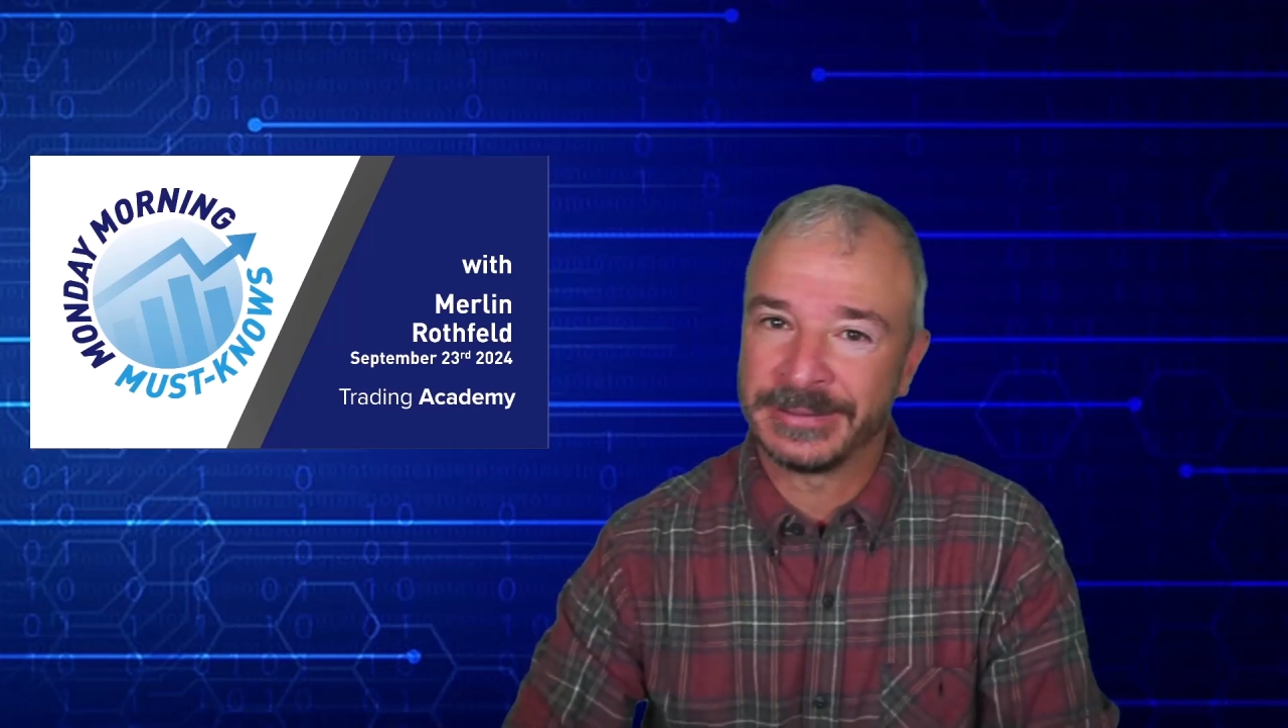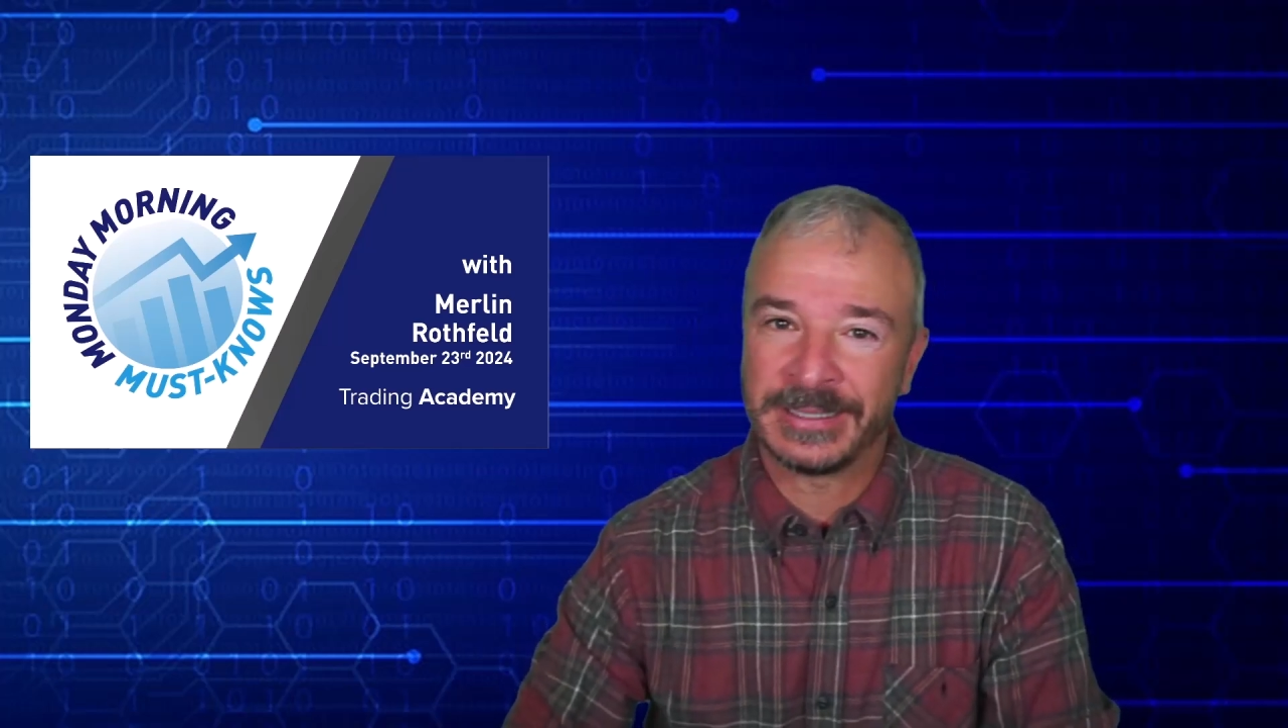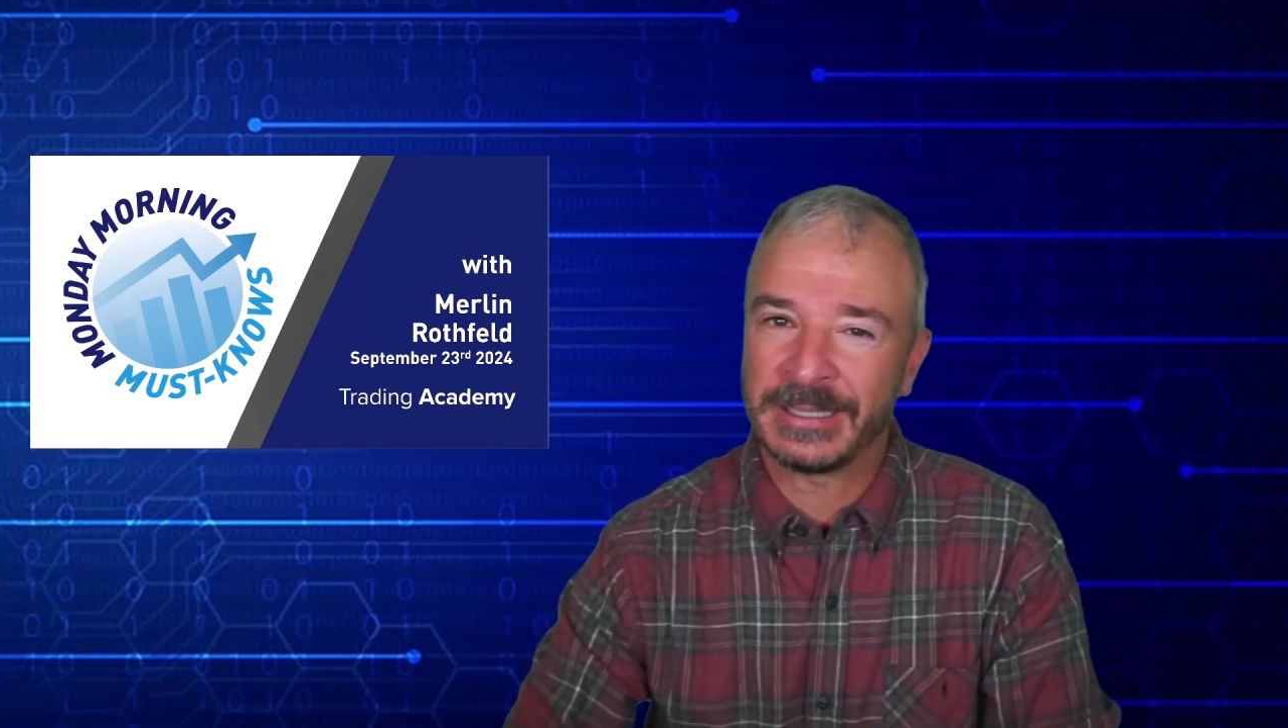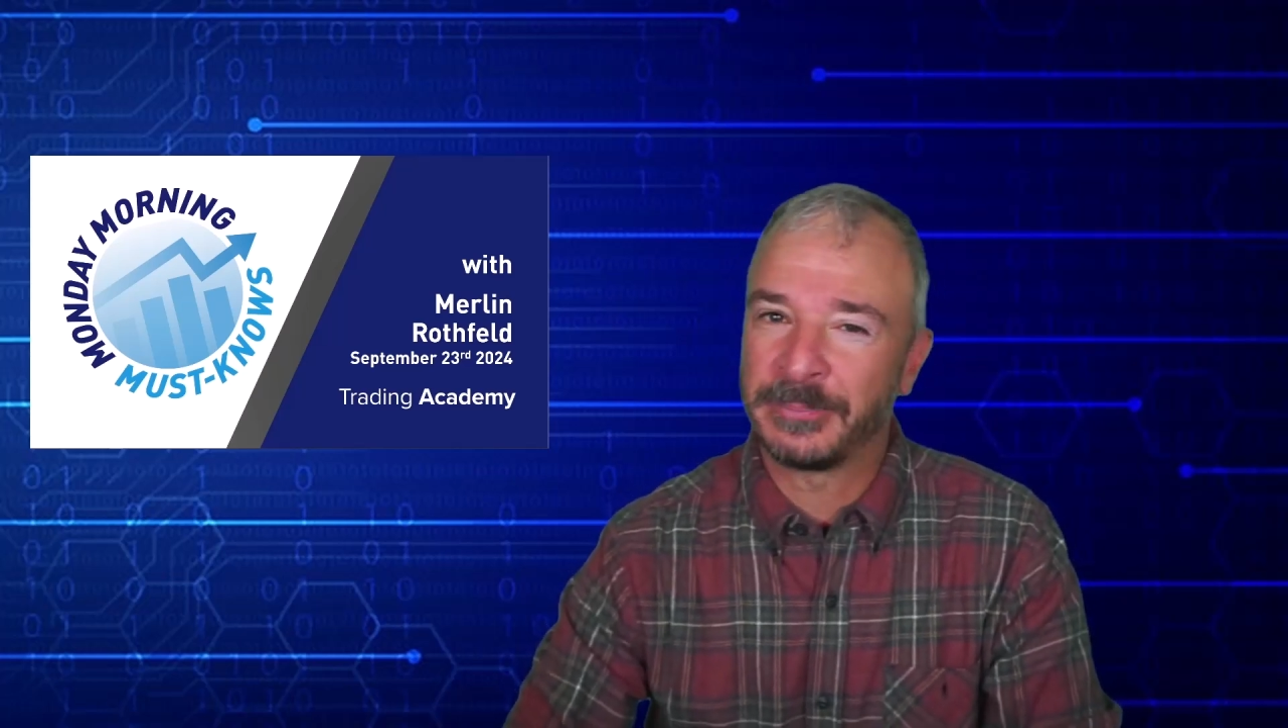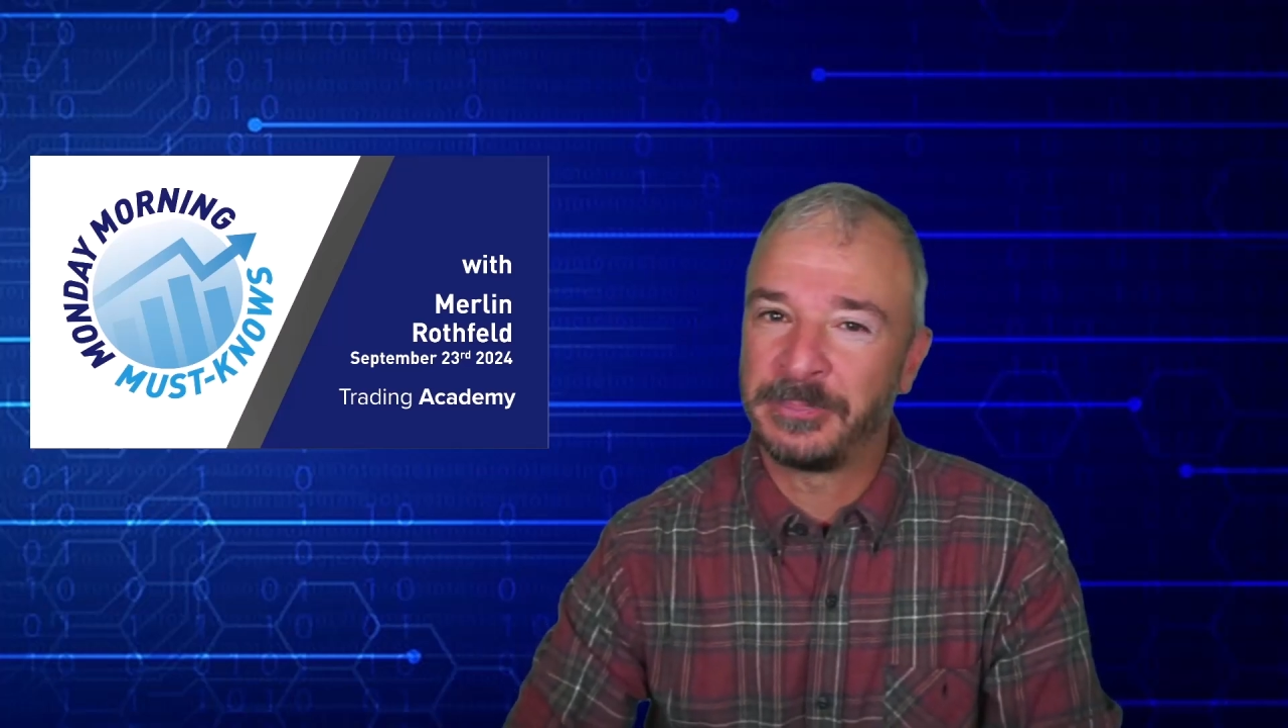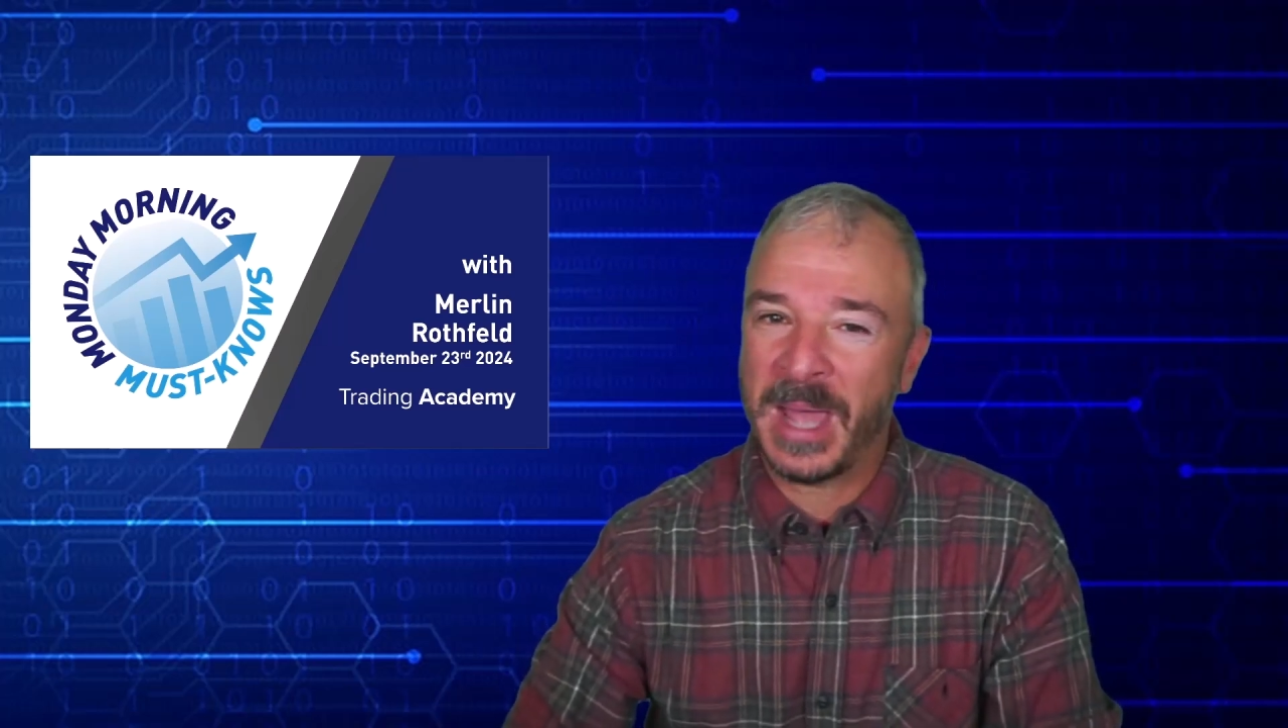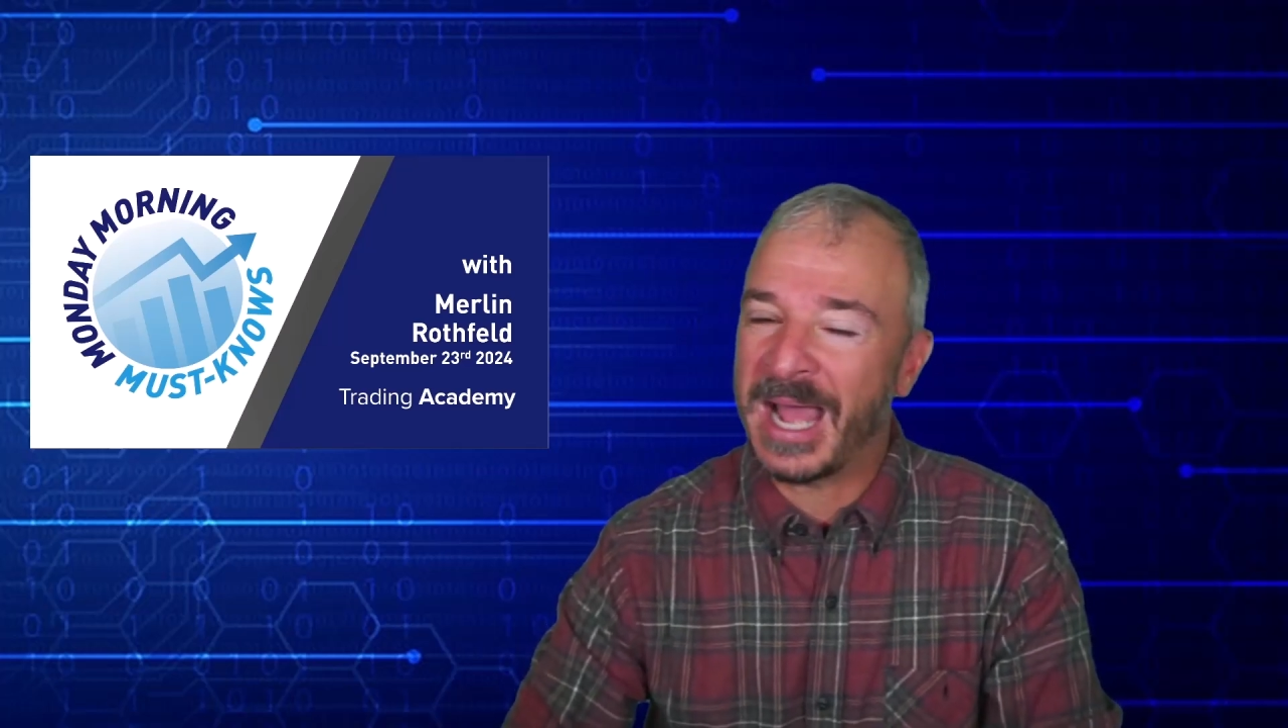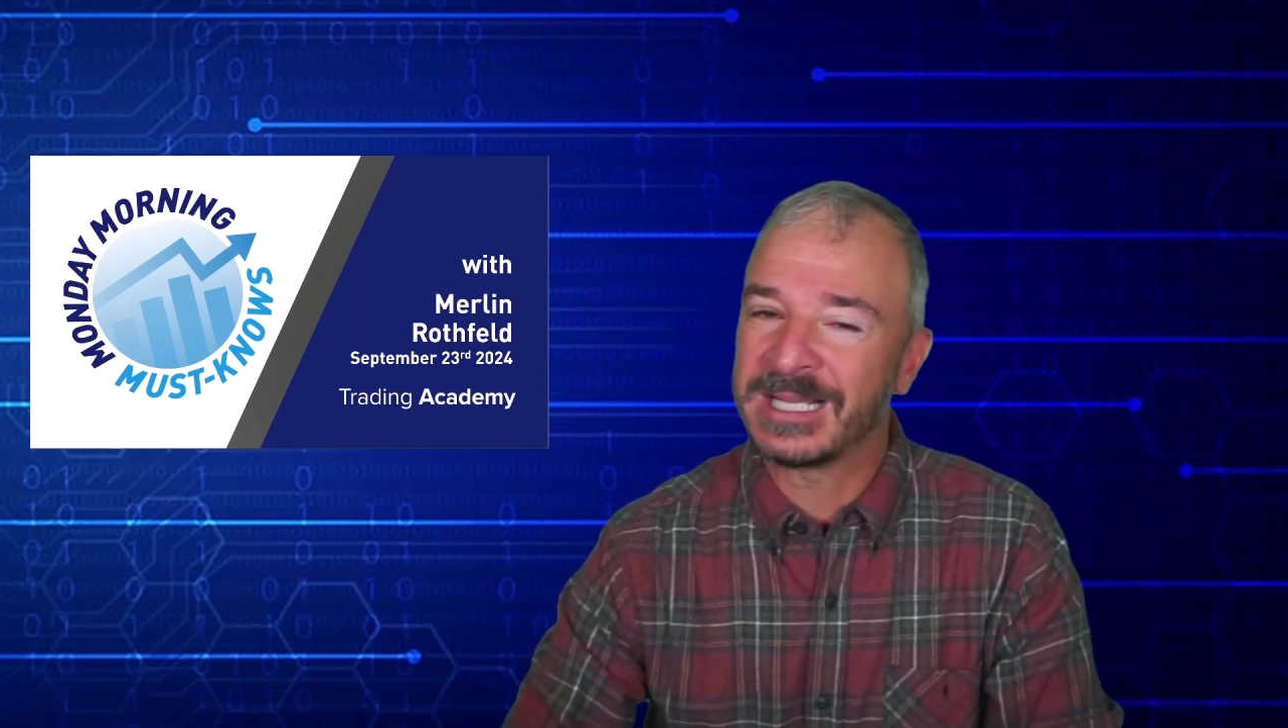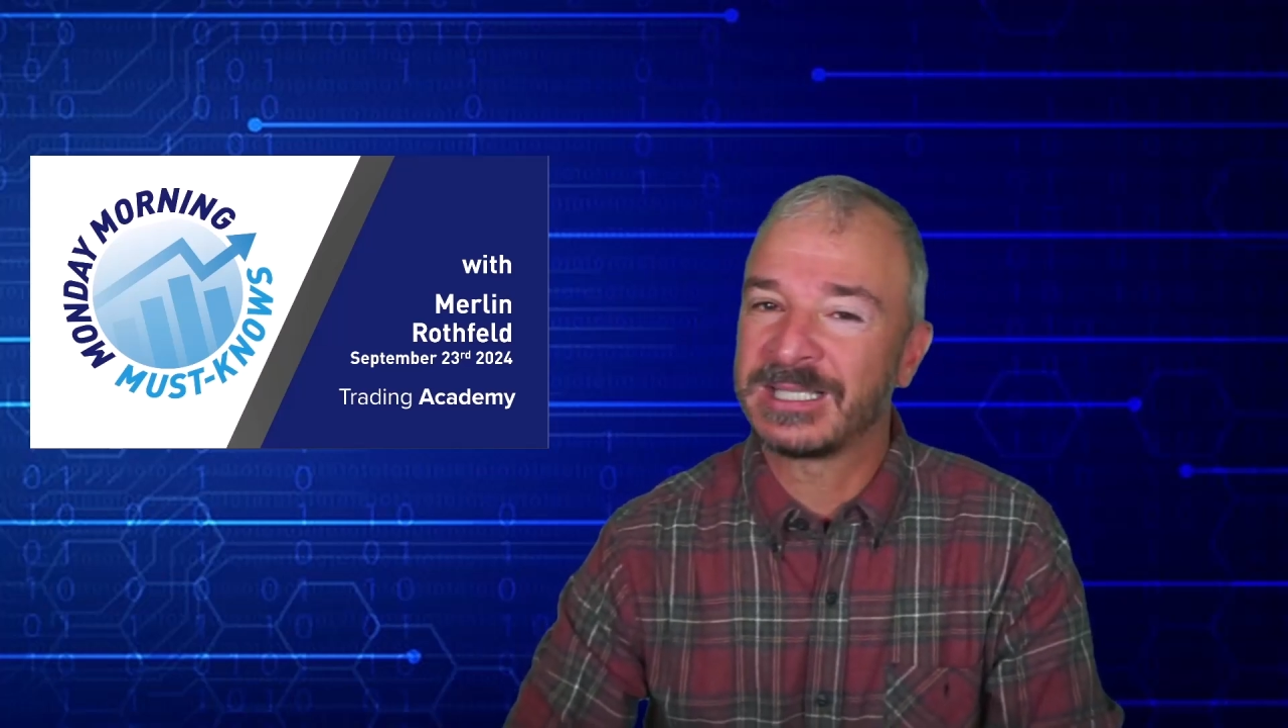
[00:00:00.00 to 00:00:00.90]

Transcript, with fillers: is that a bad